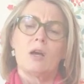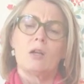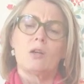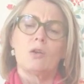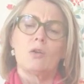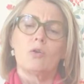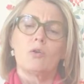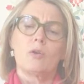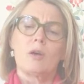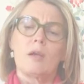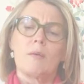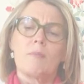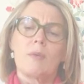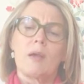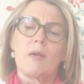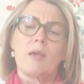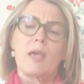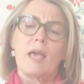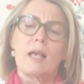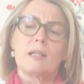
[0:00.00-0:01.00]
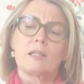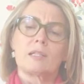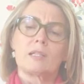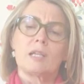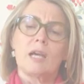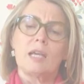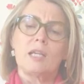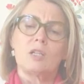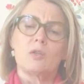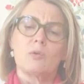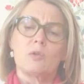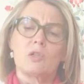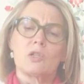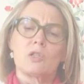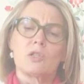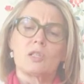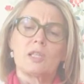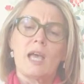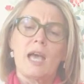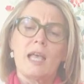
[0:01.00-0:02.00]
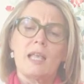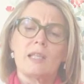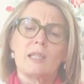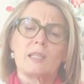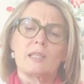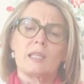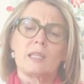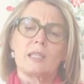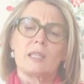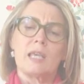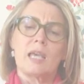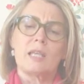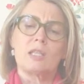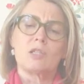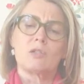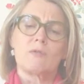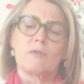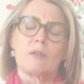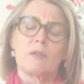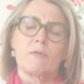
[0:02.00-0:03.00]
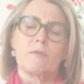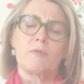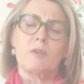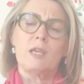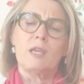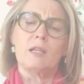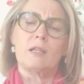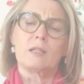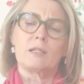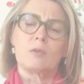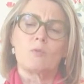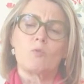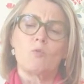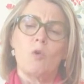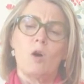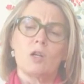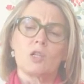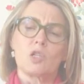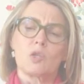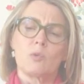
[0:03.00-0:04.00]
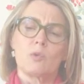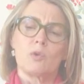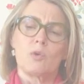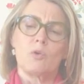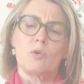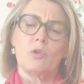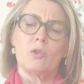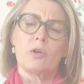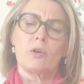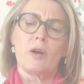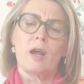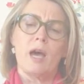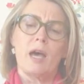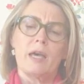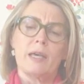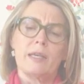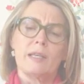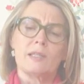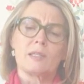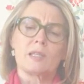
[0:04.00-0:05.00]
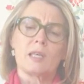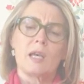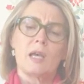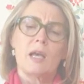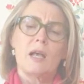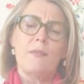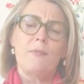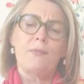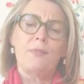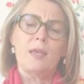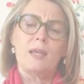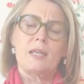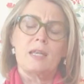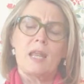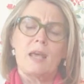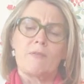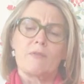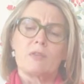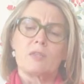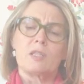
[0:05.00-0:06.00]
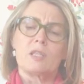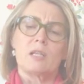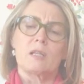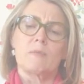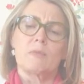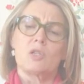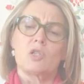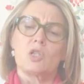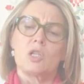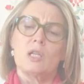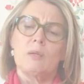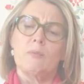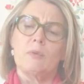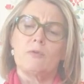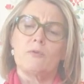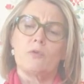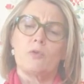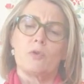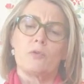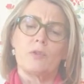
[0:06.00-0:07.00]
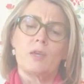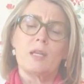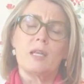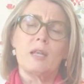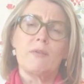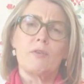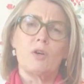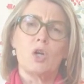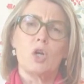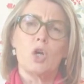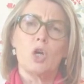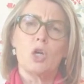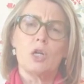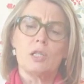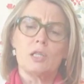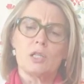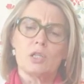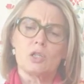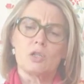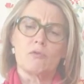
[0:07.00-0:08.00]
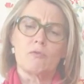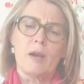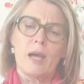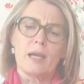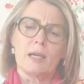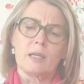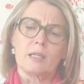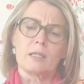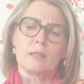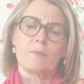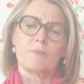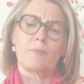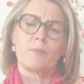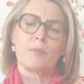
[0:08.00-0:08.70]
Laura and Mary held tight to each other's hands at the edge of the field and watched with all their eyes. They'd never seen a machine before. They'd never heard such a racket.